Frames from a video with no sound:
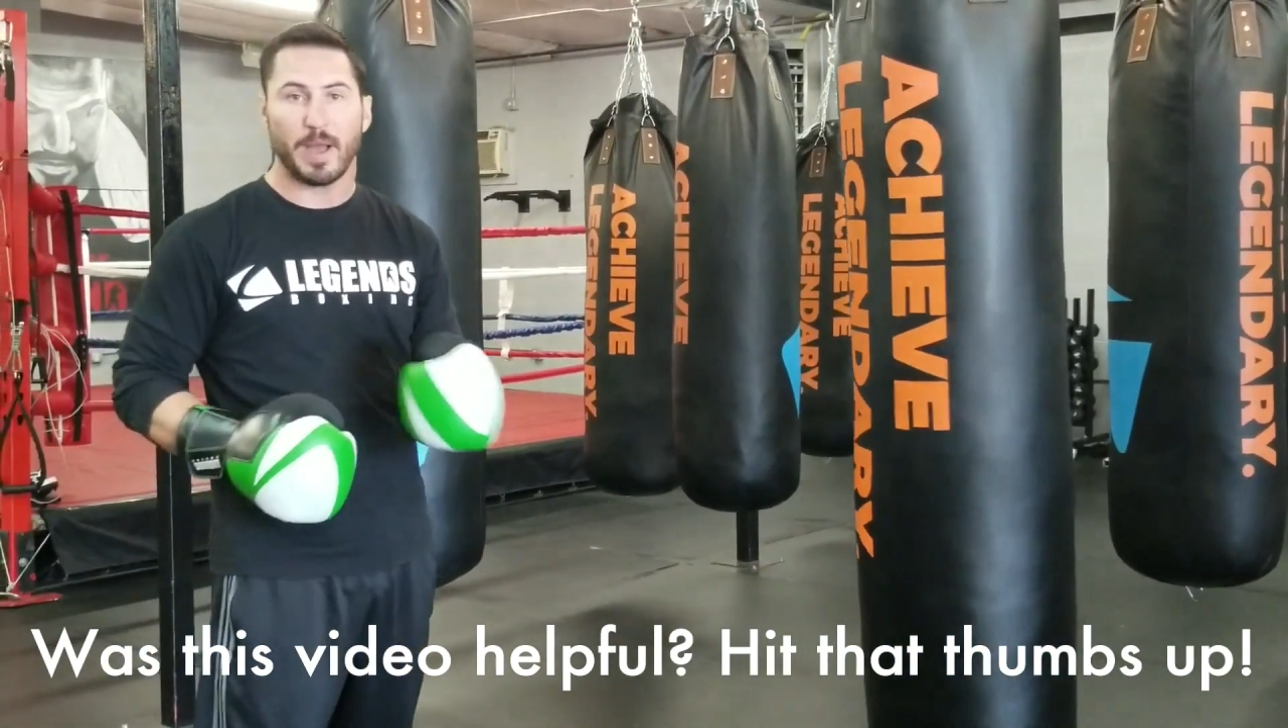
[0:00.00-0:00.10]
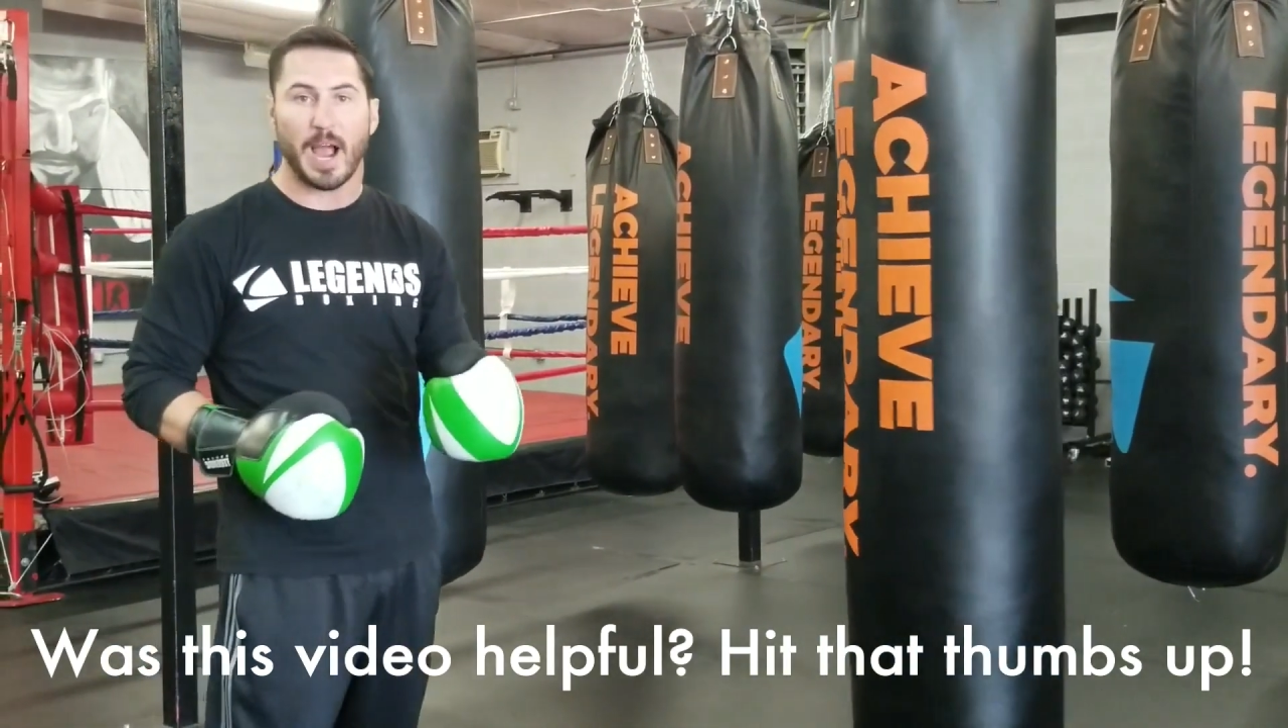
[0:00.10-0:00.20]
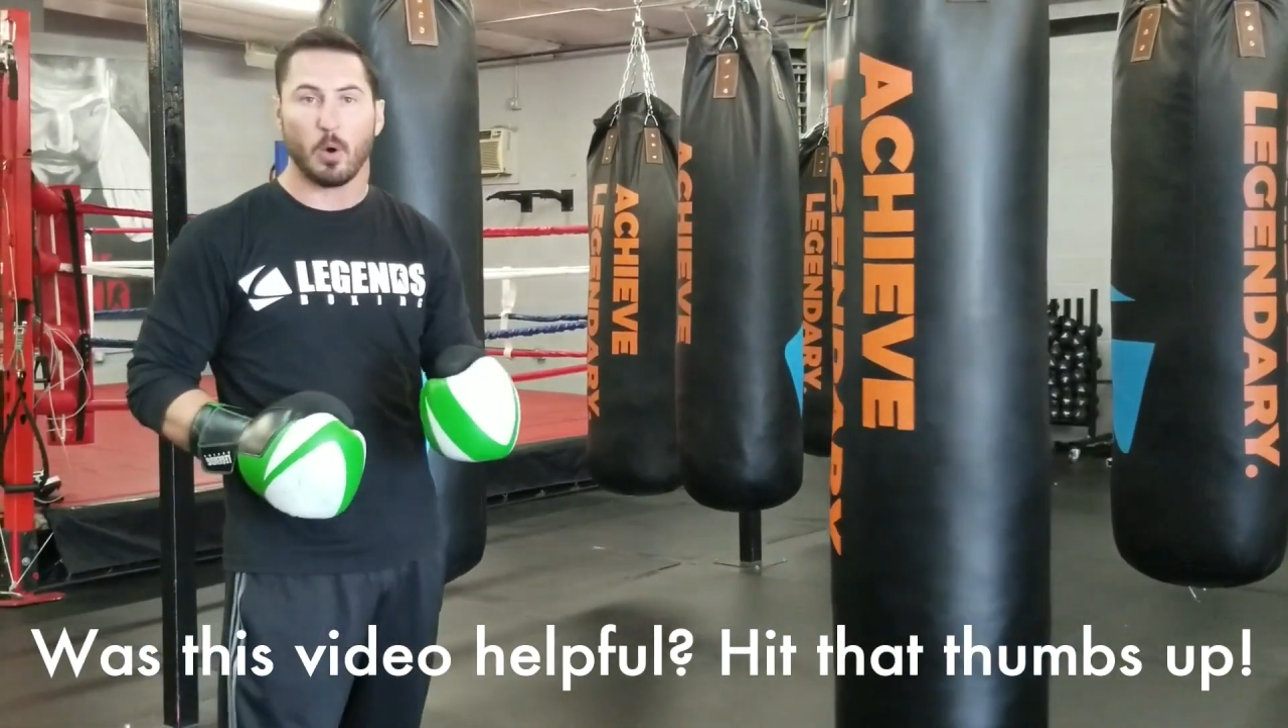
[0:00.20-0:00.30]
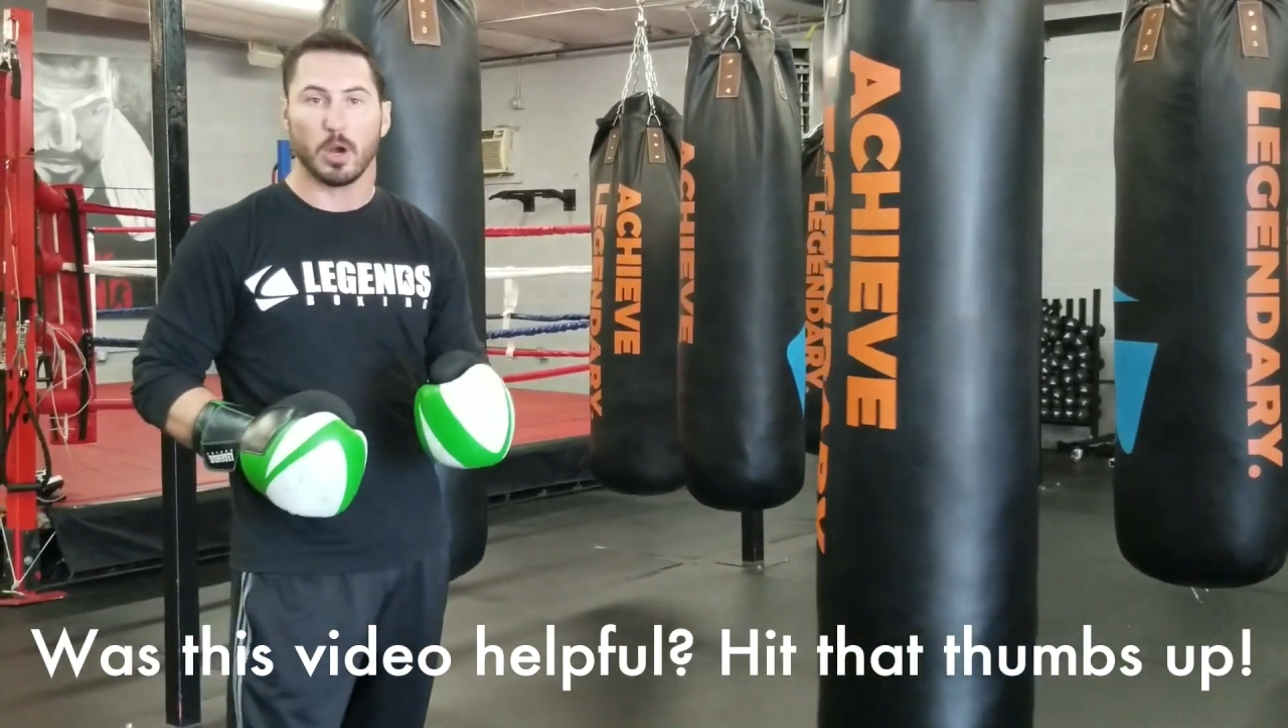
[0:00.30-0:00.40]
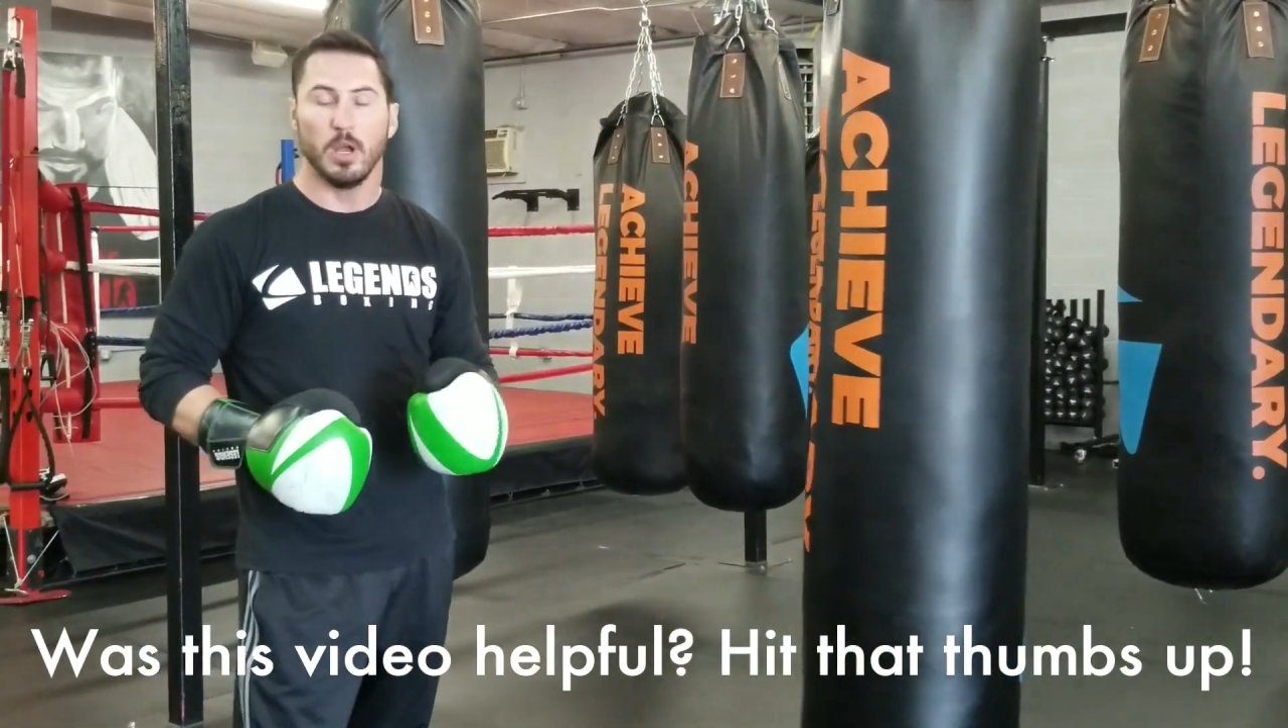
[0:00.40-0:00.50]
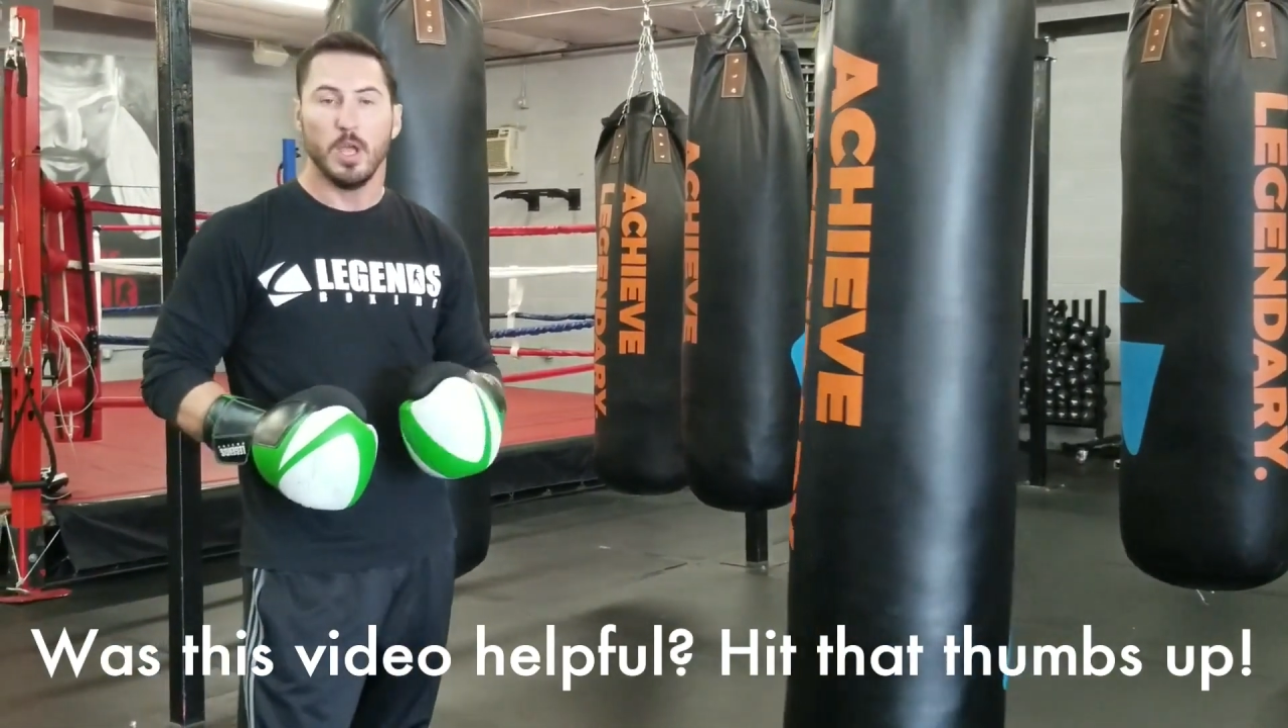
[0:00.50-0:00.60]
power.